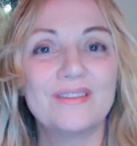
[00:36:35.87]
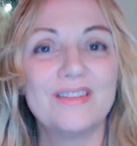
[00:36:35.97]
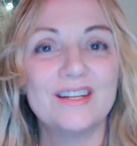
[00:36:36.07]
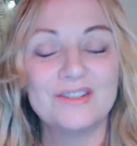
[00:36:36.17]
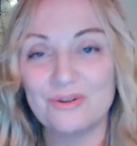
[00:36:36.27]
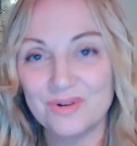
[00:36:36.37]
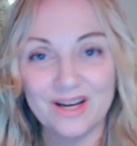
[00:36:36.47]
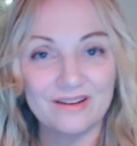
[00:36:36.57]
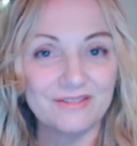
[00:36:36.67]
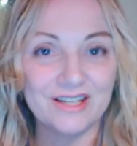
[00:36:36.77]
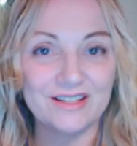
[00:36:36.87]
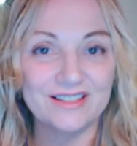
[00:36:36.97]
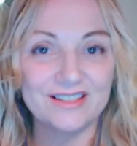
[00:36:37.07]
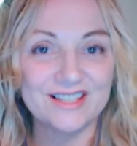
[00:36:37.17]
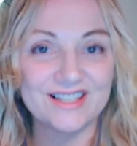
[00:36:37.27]
that don't have
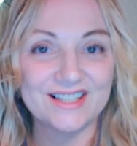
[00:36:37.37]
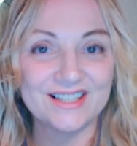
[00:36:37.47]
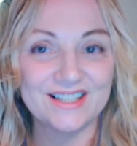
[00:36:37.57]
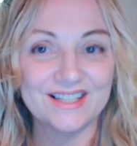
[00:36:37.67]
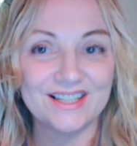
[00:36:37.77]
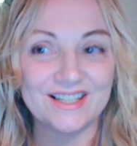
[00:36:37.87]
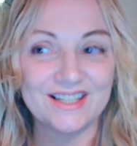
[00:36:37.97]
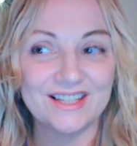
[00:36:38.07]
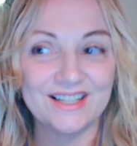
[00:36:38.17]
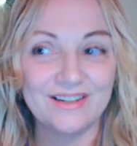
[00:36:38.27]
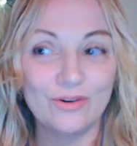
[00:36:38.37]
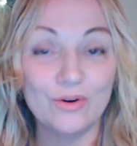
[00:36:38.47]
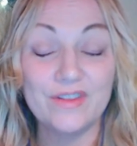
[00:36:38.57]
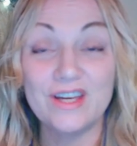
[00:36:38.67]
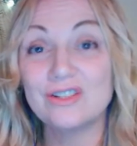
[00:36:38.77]
kids
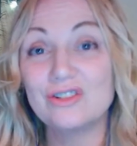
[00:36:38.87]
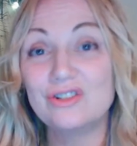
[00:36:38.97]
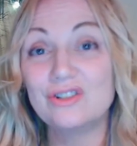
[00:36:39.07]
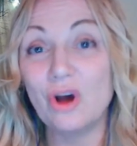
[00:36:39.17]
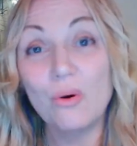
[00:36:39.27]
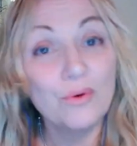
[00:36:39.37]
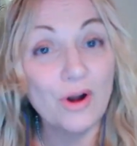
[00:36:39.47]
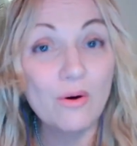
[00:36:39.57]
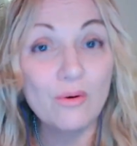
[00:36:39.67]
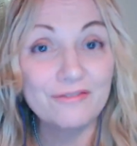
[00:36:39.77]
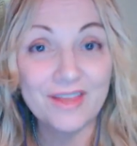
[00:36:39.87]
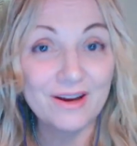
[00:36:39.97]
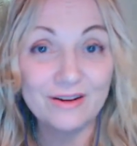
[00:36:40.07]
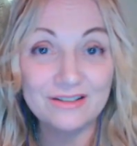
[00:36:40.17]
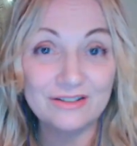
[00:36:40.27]
or that don't know if
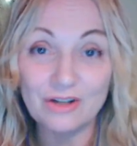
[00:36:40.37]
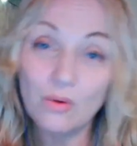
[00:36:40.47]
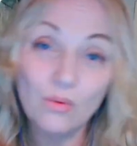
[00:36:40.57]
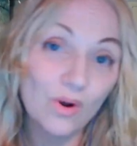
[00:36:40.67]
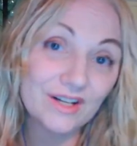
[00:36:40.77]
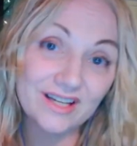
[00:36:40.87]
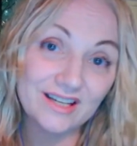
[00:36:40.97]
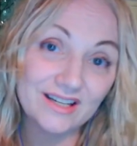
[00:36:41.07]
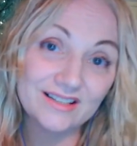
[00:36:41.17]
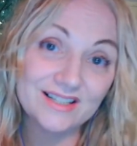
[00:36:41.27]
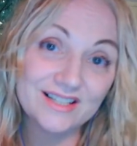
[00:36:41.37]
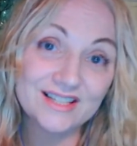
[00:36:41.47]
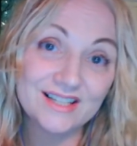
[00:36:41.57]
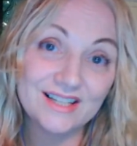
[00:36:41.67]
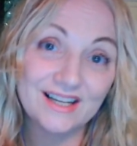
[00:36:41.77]
they don't want
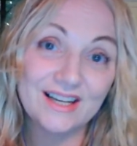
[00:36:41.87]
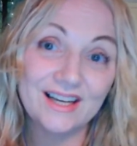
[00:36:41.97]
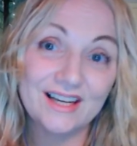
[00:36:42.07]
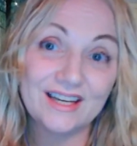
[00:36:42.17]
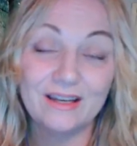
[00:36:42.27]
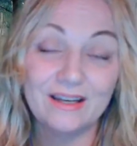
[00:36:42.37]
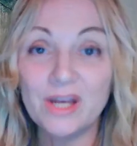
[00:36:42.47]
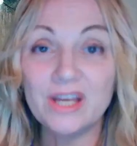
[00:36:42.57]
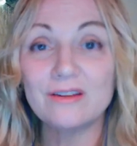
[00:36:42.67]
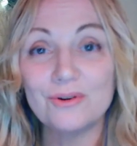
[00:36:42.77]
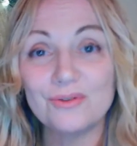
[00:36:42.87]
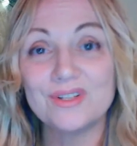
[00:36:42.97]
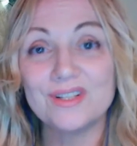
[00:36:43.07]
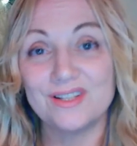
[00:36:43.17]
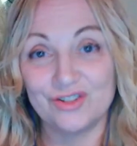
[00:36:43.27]
kids can make their
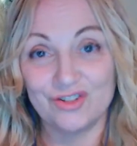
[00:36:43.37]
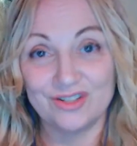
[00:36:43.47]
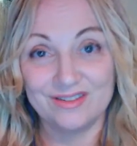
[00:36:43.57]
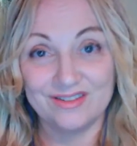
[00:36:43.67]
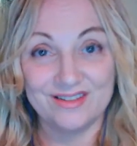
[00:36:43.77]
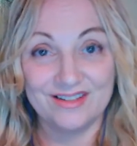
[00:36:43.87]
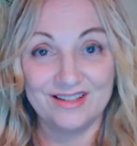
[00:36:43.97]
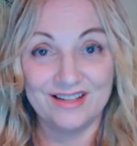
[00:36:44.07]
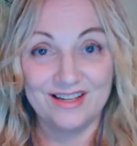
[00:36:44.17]
own decisions.